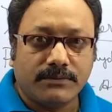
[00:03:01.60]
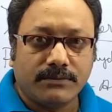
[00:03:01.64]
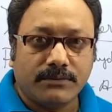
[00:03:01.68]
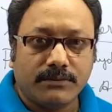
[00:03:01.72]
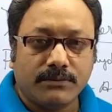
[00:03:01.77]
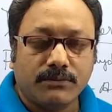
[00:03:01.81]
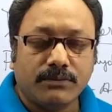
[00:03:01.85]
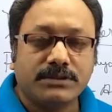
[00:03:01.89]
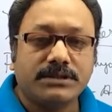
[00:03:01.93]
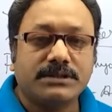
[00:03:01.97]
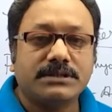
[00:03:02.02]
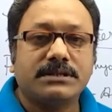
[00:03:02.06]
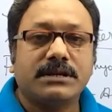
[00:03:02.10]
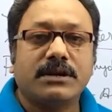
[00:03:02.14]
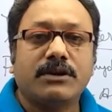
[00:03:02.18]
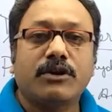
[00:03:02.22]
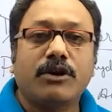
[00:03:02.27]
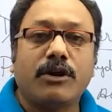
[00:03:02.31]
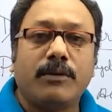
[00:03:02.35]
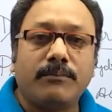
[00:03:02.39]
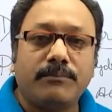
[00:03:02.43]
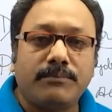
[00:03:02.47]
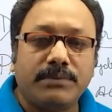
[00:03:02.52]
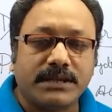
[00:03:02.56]
which is a
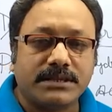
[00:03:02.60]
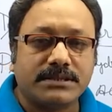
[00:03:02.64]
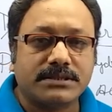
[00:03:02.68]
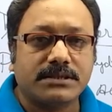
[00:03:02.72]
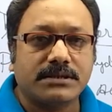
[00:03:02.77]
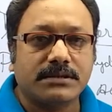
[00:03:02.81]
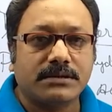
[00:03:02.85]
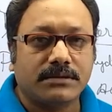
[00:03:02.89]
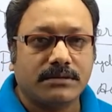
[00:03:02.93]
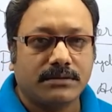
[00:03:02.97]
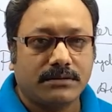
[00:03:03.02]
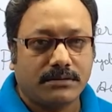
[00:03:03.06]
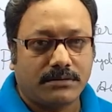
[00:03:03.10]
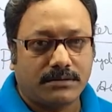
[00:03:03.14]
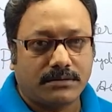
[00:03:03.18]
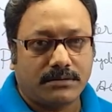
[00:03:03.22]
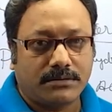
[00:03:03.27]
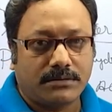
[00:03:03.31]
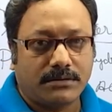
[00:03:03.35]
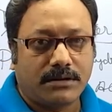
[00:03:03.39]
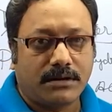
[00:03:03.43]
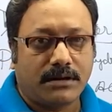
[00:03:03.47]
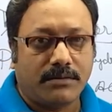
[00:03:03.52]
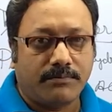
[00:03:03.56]
complex
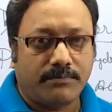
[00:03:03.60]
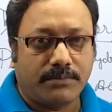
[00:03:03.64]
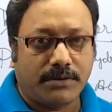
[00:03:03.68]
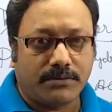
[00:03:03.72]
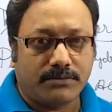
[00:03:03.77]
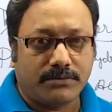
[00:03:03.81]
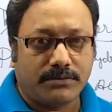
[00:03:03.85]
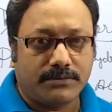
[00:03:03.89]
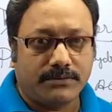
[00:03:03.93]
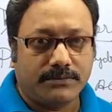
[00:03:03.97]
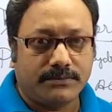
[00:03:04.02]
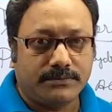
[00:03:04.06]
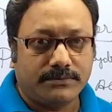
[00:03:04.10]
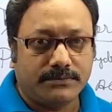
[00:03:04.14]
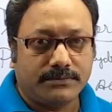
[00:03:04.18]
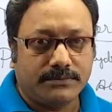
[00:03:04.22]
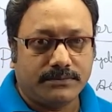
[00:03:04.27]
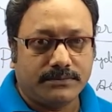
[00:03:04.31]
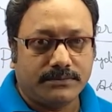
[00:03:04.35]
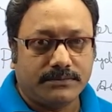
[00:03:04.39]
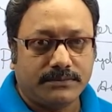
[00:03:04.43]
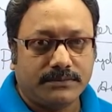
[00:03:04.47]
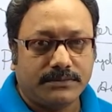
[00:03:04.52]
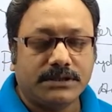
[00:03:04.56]
compound.
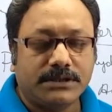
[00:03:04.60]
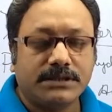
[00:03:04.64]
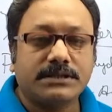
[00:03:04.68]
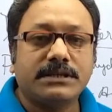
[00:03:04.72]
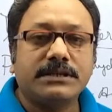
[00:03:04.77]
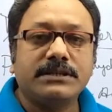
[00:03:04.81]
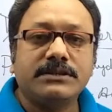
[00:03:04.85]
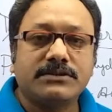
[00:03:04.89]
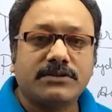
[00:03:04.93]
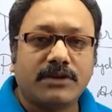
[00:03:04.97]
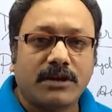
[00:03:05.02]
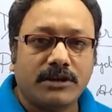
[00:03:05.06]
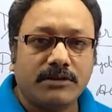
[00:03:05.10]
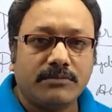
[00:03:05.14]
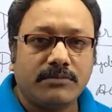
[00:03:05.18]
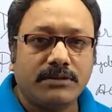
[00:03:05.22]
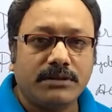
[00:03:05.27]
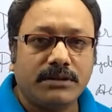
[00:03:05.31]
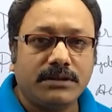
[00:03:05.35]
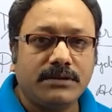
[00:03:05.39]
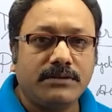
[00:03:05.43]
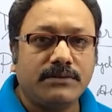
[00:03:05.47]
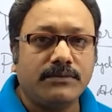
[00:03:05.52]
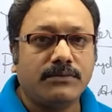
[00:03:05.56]
It is
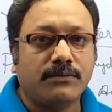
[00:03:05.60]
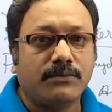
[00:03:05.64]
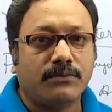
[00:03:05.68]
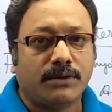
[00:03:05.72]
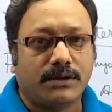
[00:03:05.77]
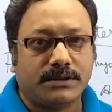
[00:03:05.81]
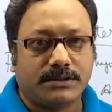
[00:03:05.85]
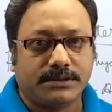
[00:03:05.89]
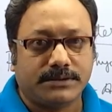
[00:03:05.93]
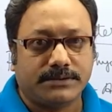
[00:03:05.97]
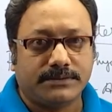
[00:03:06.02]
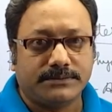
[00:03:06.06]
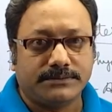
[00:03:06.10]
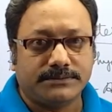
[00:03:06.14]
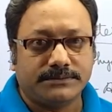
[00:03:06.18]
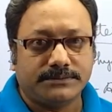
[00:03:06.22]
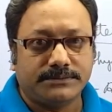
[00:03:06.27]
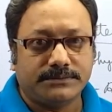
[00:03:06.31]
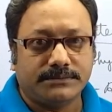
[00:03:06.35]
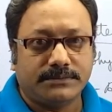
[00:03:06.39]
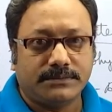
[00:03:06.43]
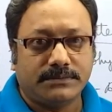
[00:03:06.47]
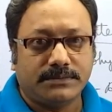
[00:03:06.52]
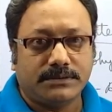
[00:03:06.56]
insoluble in water.
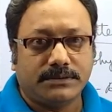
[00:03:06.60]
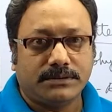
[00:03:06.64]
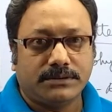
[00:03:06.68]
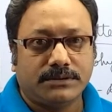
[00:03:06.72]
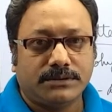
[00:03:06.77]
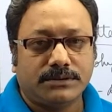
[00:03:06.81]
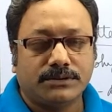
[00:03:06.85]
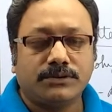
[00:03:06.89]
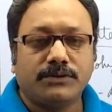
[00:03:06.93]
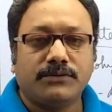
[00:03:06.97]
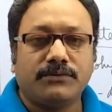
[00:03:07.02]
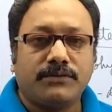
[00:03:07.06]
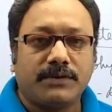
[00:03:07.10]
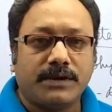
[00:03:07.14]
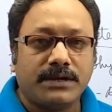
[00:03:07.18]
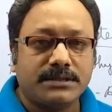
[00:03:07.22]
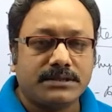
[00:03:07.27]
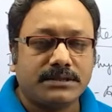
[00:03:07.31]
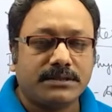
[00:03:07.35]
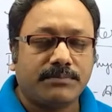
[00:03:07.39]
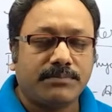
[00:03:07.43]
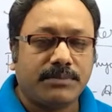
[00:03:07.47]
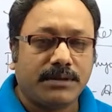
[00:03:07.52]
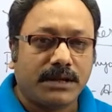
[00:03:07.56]
So first
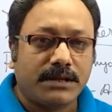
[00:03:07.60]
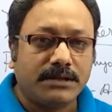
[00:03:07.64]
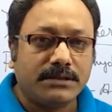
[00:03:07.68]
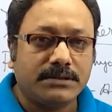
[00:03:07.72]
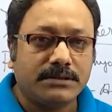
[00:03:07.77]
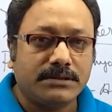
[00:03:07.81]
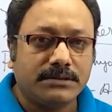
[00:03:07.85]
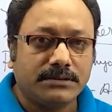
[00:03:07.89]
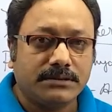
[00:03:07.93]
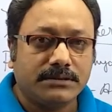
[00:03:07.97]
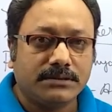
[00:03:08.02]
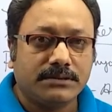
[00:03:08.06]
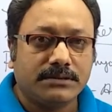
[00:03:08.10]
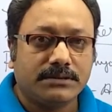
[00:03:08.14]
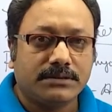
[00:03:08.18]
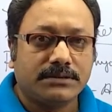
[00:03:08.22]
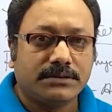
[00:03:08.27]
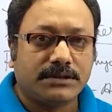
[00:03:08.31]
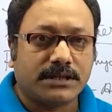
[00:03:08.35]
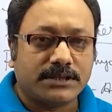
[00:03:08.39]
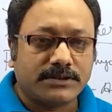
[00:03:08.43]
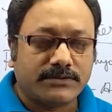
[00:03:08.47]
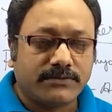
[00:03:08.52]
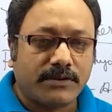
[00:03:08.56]
the plant
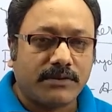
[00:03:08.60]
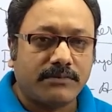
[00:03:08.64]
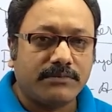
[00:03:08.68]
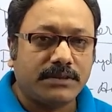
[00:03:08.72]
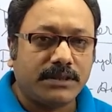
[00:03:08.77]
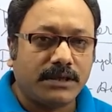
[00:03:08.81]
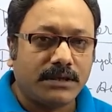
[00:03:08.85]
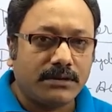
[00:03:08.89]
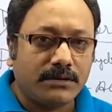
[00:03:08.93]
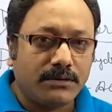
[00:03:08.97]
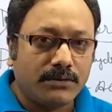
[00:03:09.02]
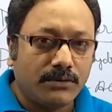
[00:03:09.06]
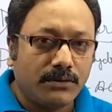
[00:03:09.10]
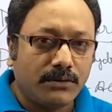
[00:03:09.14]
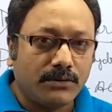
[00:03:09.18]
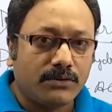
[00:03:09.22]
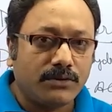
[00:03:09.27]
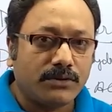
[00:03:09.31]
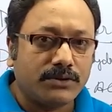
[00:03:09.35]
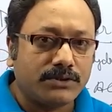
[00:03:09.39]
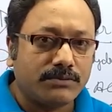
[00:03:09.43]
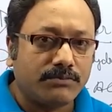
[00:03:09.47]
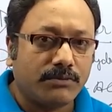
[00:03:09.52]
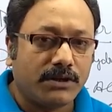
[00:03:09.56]
transform the
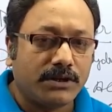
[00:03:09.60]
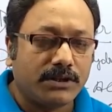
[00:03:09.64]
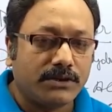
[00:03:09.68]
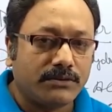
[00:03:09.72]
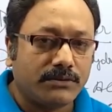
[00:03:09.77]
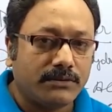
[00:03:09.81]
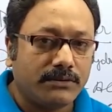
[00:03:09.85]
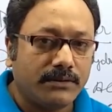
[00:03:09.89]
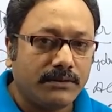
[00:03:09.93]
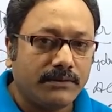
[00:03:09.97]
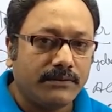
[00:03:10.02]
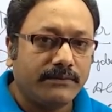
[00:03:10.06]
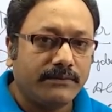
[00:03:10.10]
glucose molecule,